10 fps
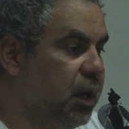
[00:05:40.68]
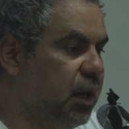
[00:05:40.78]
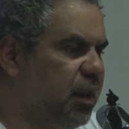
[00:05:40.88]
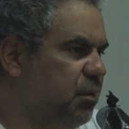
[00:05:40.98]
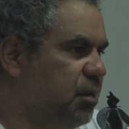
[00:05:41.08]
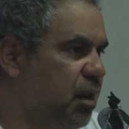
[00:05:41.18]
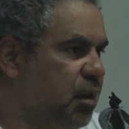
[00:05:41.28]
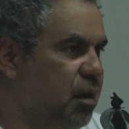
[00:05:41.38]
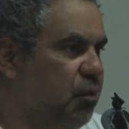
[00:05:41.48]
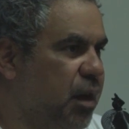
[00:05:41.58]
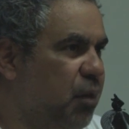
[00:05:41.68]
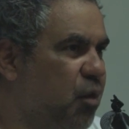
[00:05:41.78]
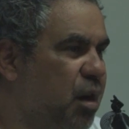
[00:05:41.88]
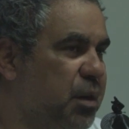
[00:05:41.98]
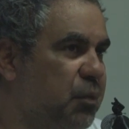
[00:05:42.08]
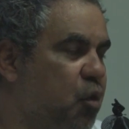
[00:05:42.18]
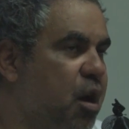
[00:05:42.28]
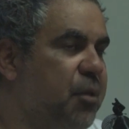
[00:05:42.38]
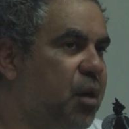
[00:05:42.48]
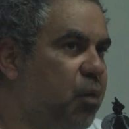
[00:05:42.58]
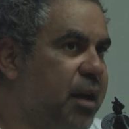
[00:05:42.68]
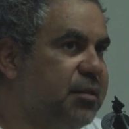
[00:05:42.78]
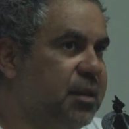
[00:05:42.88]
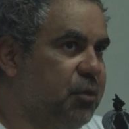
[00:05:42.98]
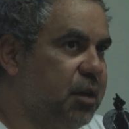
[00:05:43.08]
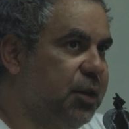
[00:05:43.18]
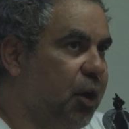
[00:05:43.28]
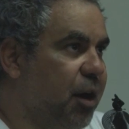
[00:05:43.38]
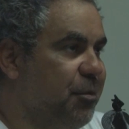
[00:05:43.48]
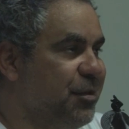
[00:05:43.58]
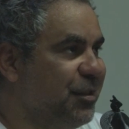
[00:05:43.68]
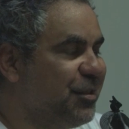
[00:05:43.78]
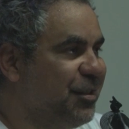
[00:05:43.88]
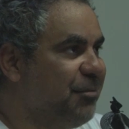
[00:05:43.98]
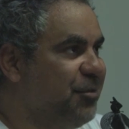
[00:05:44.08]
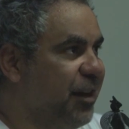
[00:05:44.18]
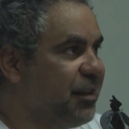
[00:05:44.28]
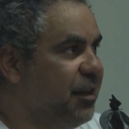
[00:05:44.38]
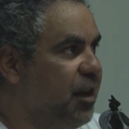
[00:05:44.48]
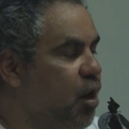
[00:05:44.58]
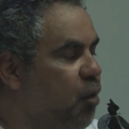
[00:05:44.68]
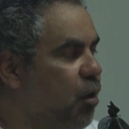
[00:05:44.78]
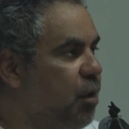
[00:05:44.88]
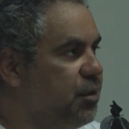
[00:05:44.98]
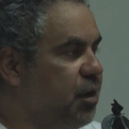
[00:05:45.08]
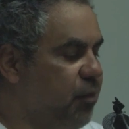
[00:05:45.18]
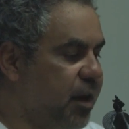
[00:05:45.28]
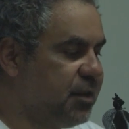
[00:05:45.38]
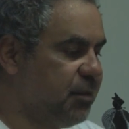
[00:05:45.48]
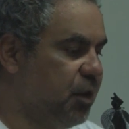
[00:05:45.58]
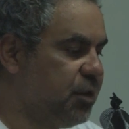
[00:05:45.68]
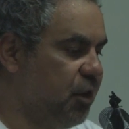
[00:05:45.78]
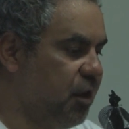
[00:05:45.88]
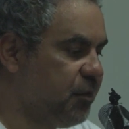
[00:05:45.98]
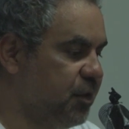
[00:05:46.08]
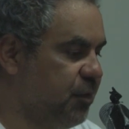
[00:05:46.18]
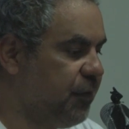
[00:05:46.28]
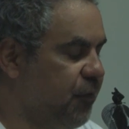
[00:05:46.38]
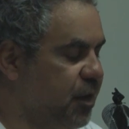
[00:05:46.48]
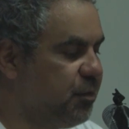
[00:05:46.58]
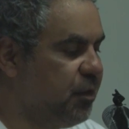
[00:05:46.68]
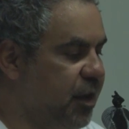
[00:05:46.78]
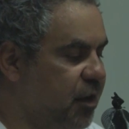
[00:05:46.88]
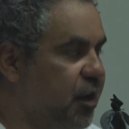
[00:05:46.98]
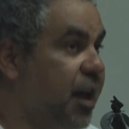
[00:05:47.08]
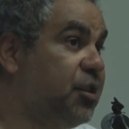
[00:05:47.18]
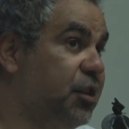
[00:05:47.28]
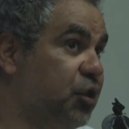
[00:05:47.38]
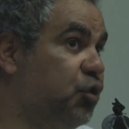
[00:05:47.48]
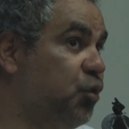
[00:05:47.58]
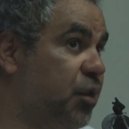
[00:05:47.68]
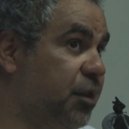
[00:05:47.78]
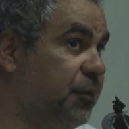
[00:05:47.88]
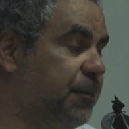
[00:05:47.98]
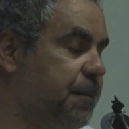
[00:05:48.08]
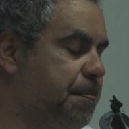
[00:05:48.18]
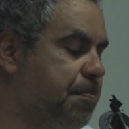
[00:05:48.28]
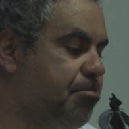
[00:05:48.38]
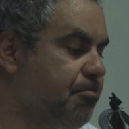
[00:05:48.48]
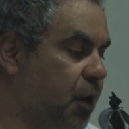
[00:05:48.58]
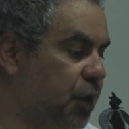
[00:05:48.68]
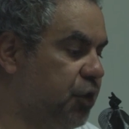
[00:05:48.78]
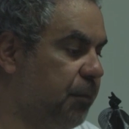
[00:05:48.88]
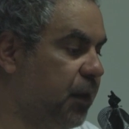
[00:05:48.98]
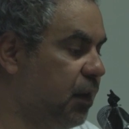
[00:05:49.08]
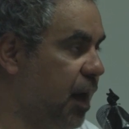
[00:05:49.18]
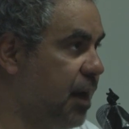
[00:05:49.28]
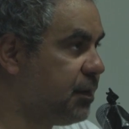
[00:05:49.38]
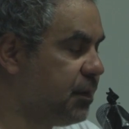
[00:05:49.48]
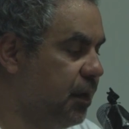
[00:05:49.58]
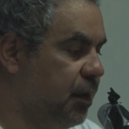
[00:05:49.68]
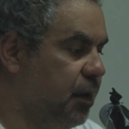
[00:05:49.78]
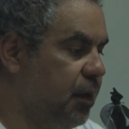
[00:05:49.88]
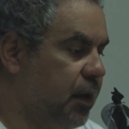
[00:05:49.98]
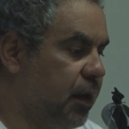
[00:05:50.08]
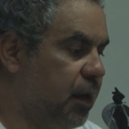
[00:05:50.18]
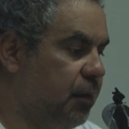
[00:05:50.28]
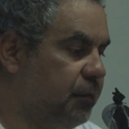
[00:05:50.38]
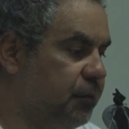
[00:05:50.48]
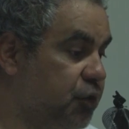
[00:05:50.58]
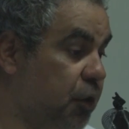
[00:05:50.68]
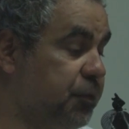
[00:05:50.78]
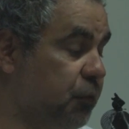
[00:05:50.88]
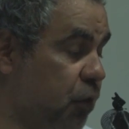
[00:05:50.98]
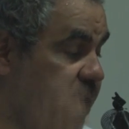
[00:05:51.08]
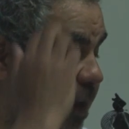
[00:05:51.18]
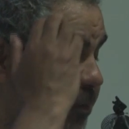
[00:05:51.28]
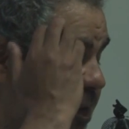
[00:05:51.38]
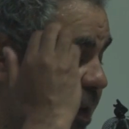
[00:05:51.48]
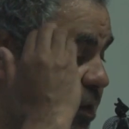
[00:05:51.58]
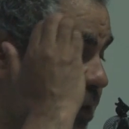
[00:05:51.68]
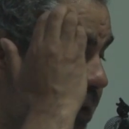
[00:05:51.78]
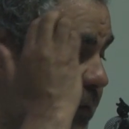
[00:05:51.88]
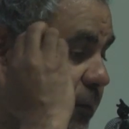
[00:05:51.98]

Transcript: And that was like, oh wow, why am I wasting my time on this subject? Why was I wasting my time? Because my friends were there and I actually enjoyed it. I topped the class, topped Rockhampton actually.